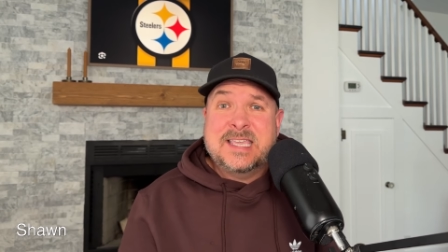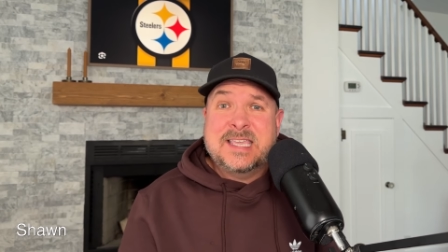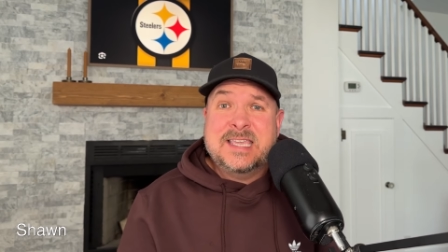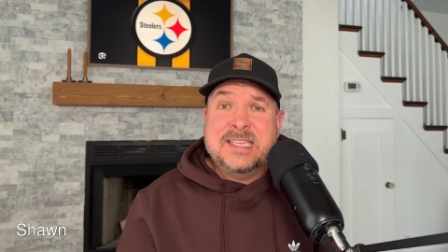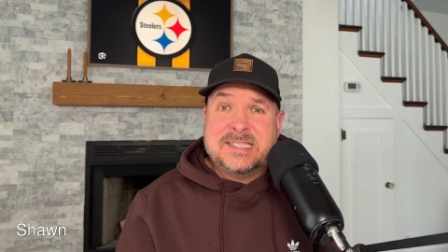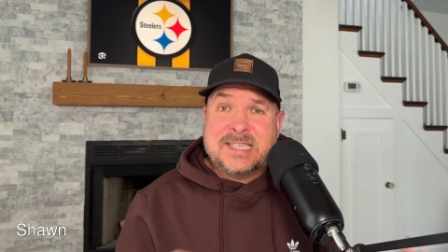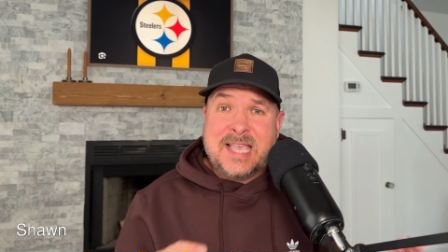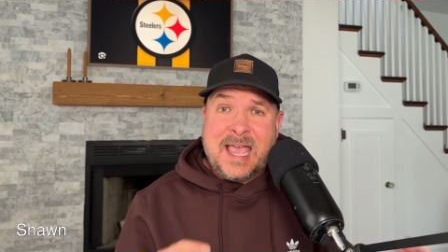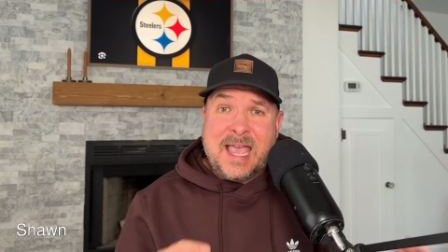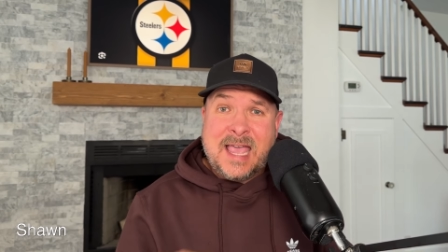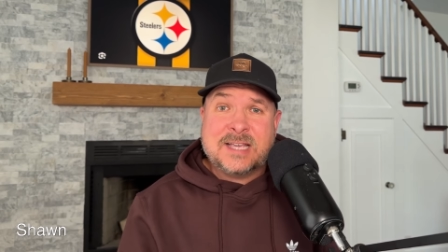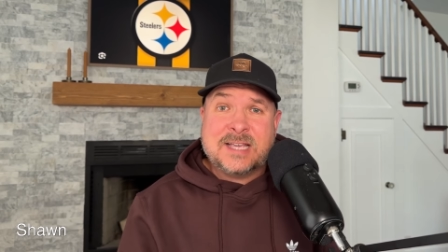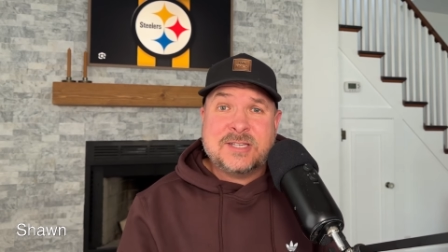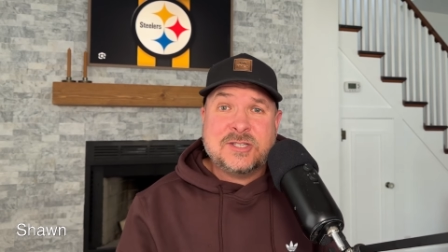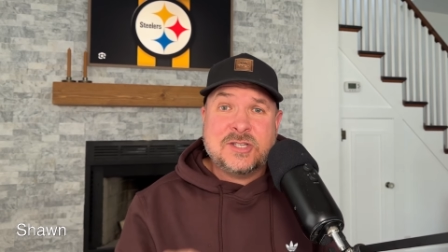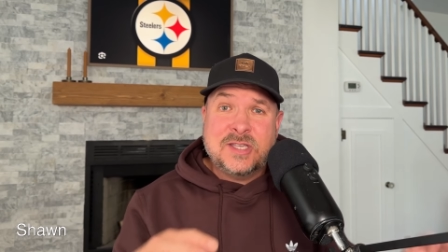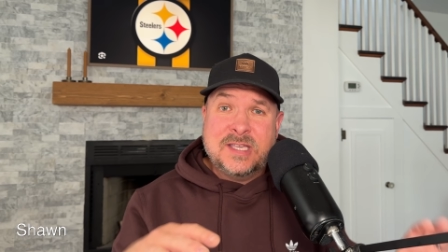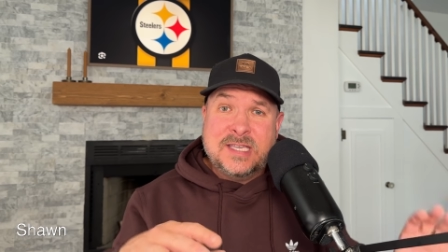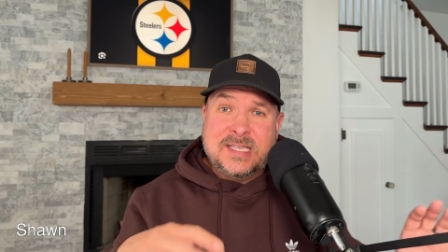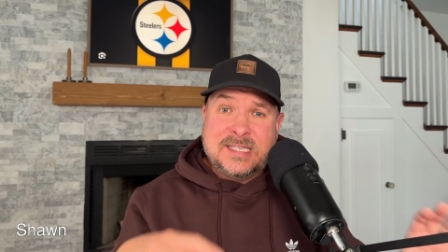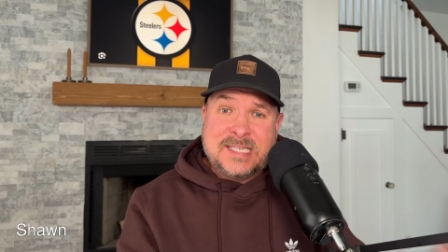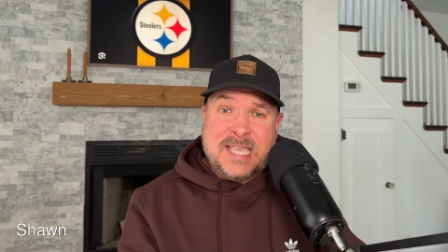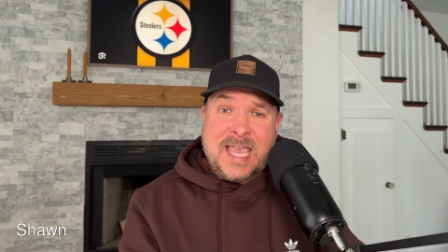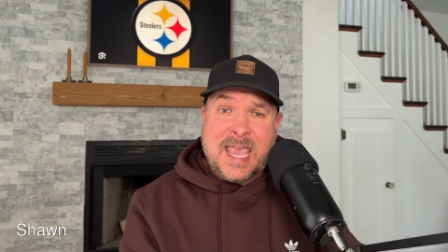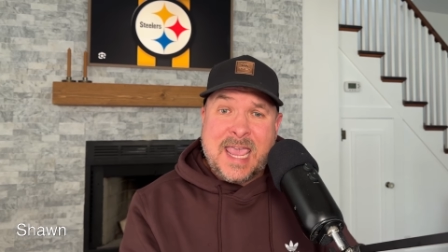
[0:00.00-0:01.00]
He's
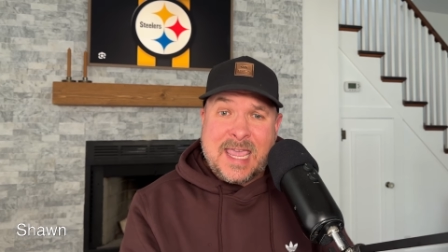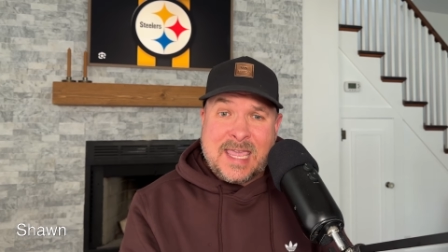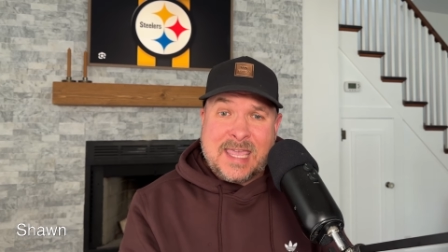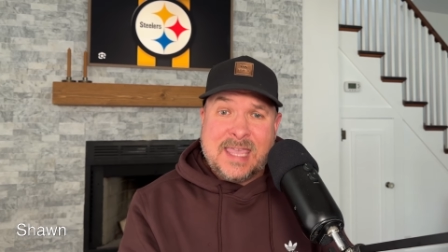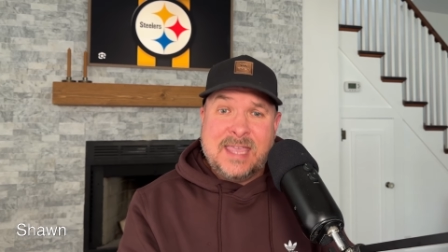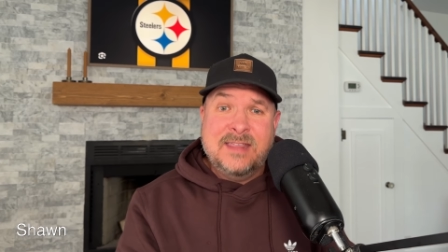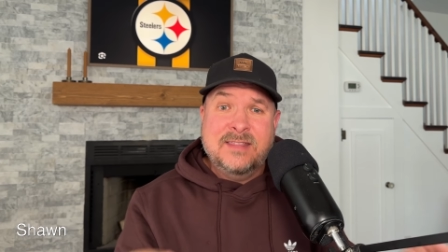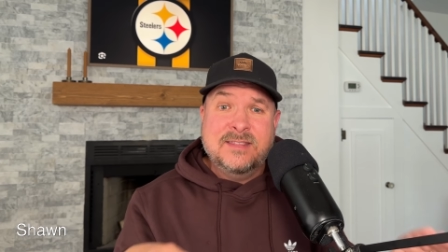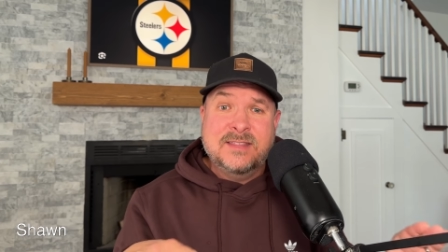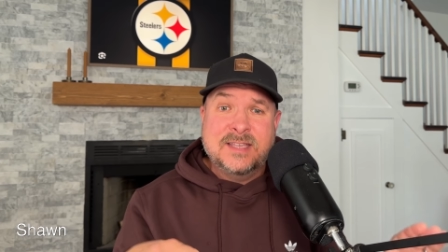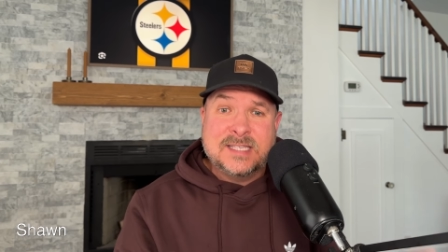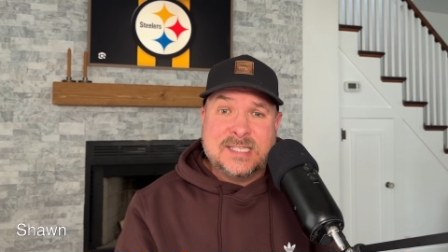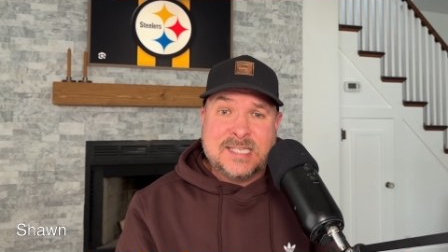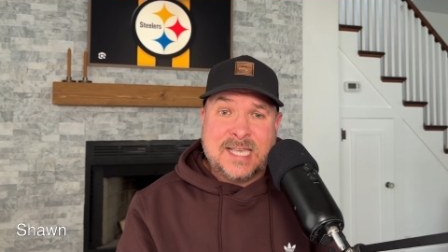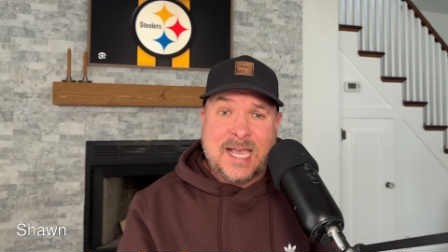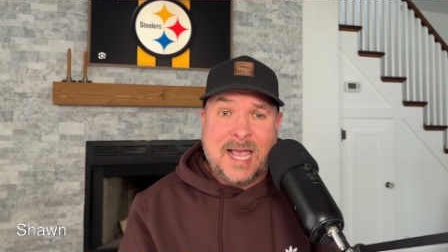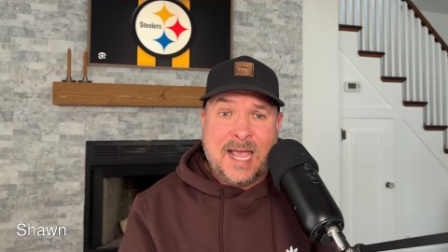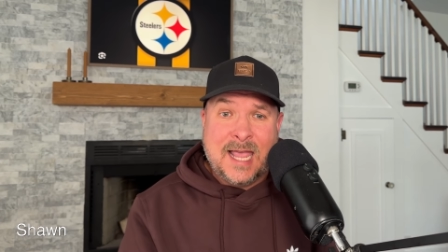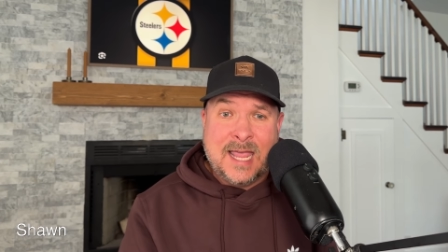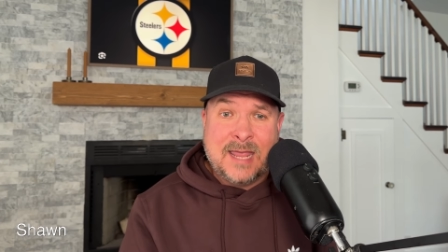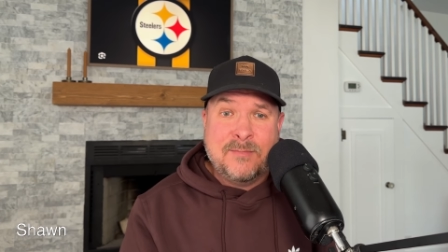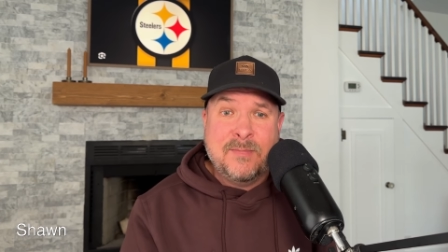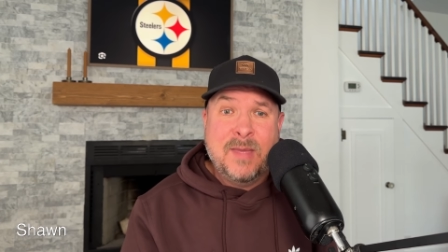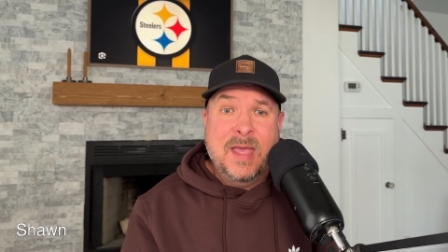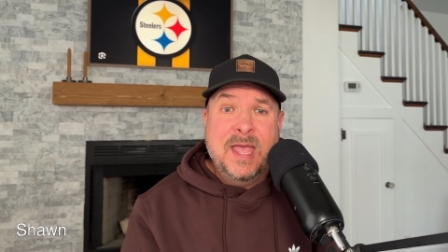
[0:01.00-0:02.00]
actually taking the
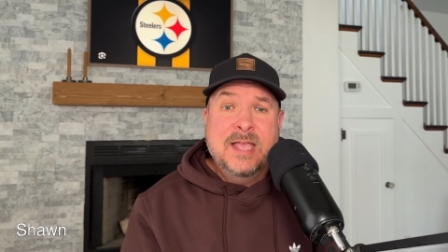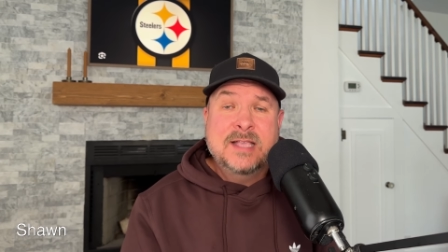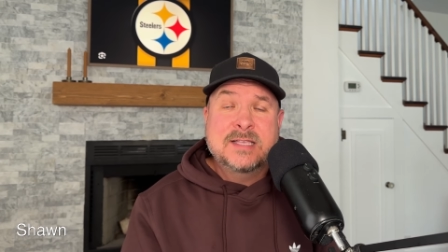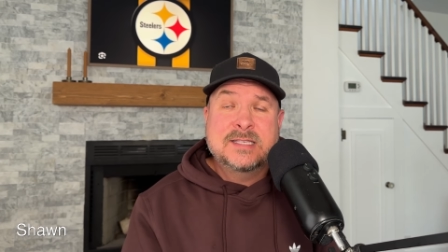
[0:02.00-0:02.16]
time